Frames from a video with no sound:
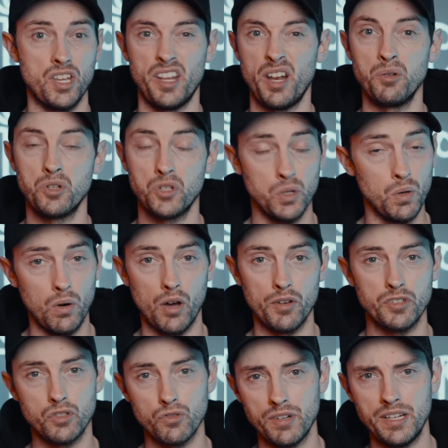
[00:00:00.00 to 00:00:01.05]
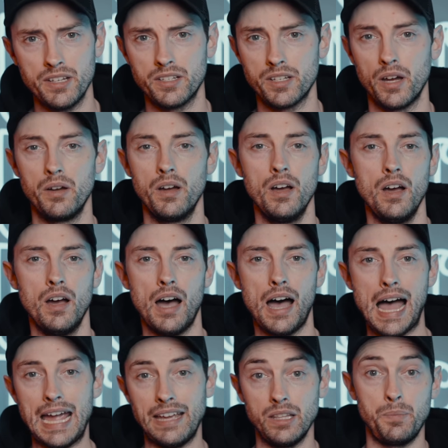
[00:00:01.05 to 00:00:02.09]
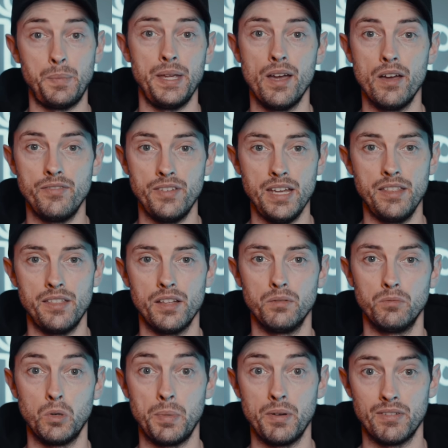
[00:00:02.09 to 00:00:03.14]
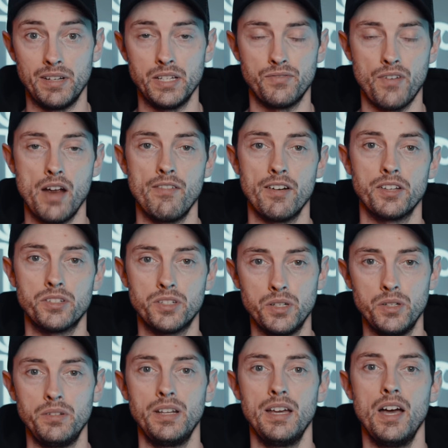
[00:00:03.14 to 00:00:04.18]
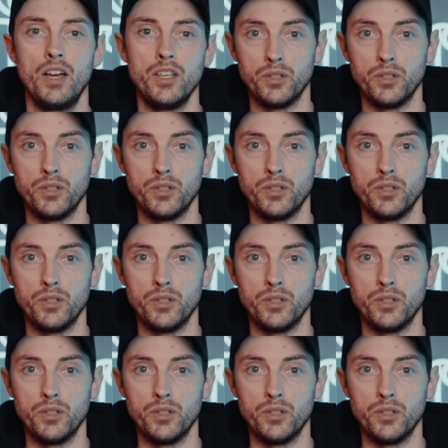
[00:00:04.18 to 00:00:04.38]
I don't shoot a lot of street, so in the POV that will be released very, very soon,